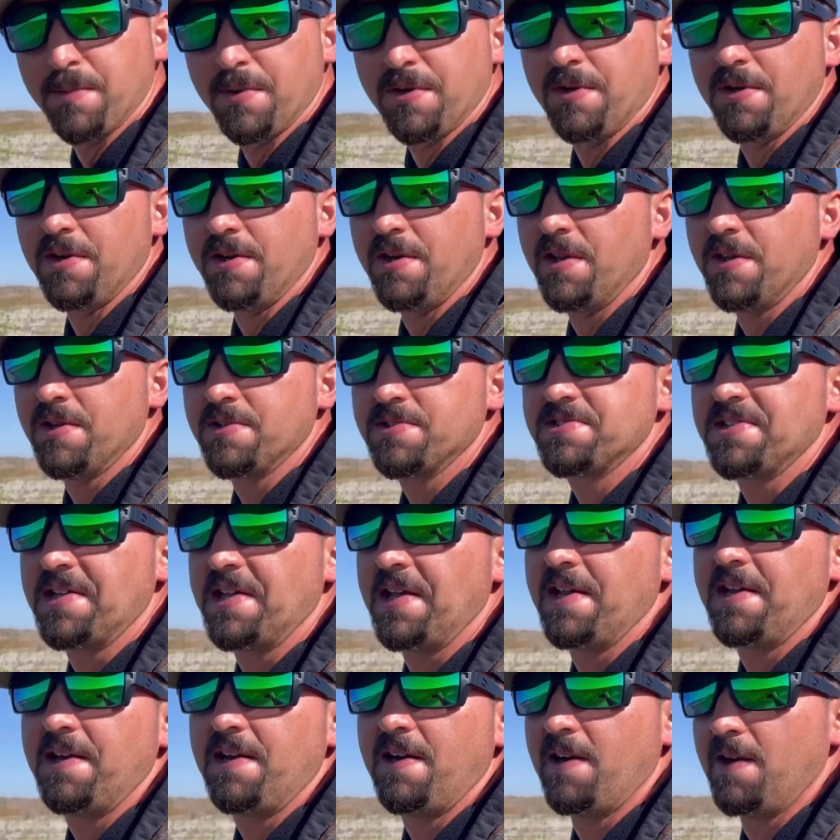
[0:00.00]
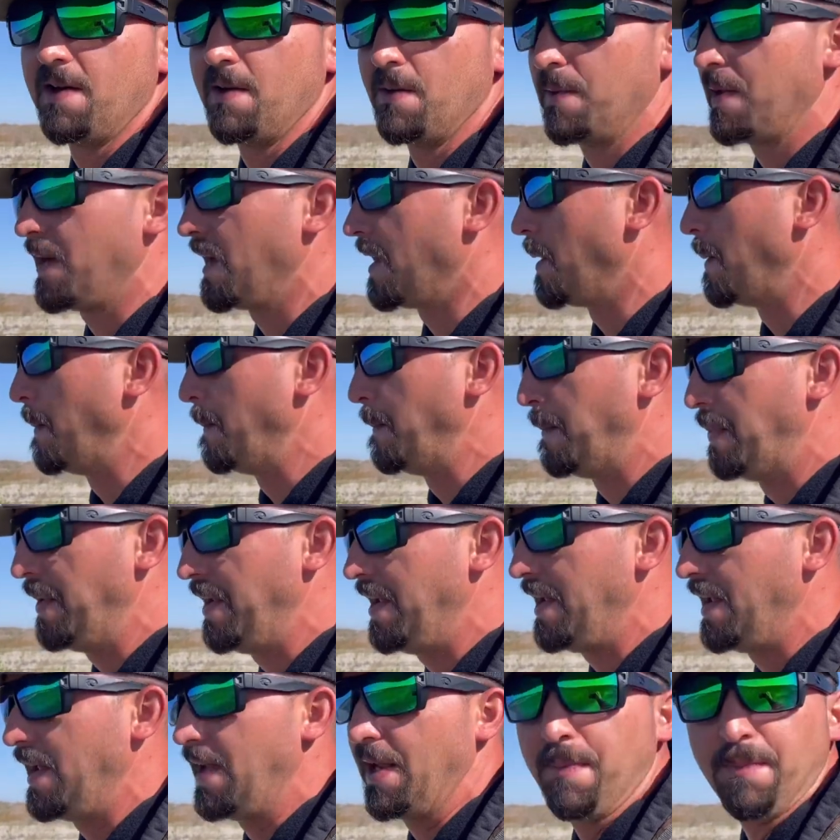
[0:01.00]
to another set here and we got a
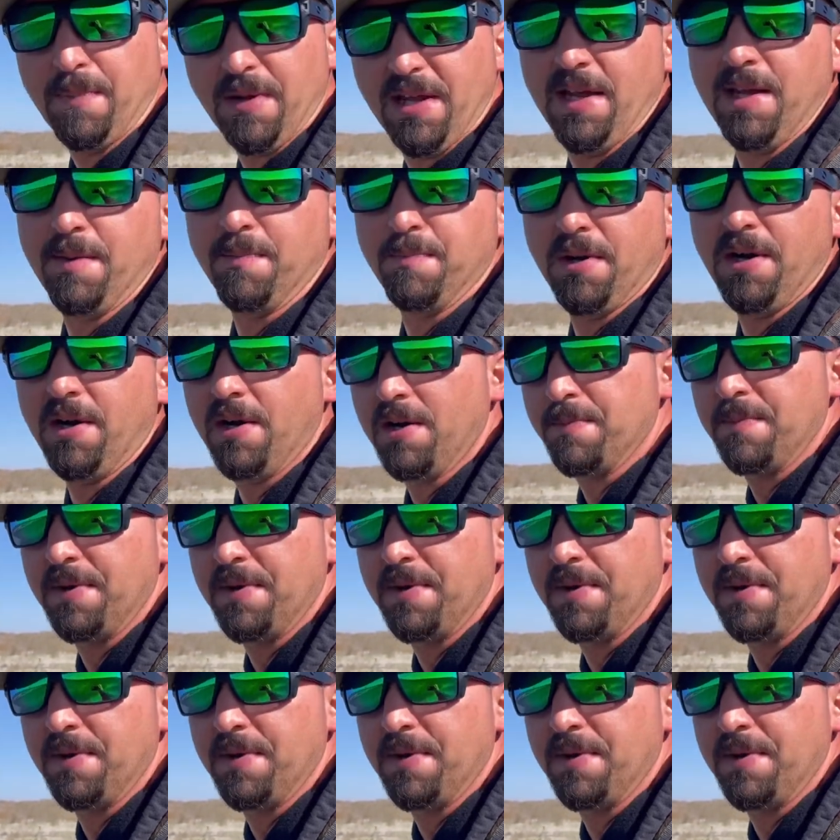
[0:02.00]
big, big buck